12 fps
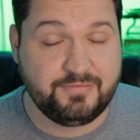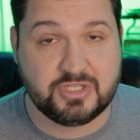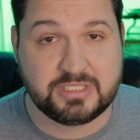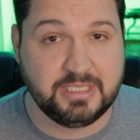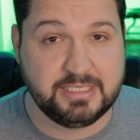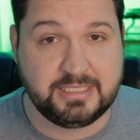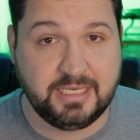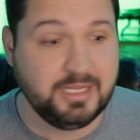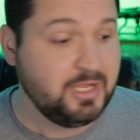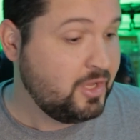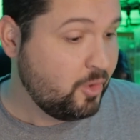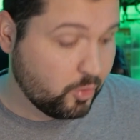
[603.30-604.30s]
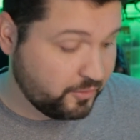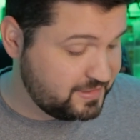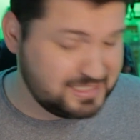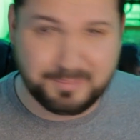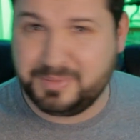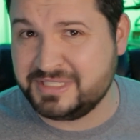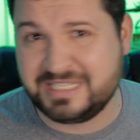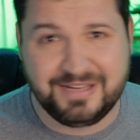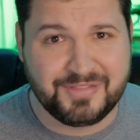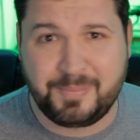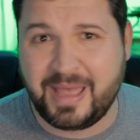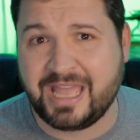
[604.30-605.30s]
I've just listed, or the simplicity
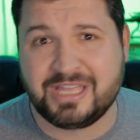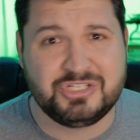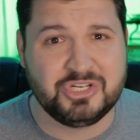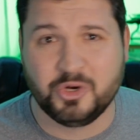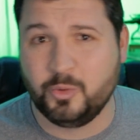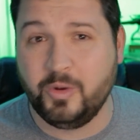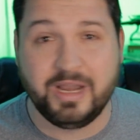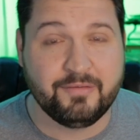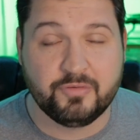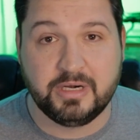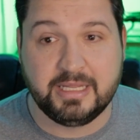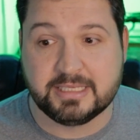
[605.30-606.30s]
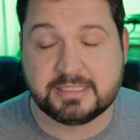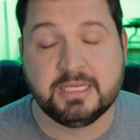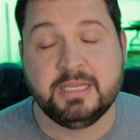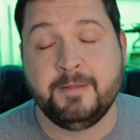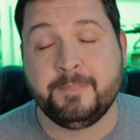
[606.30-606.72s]
of the packaging or whatever it is,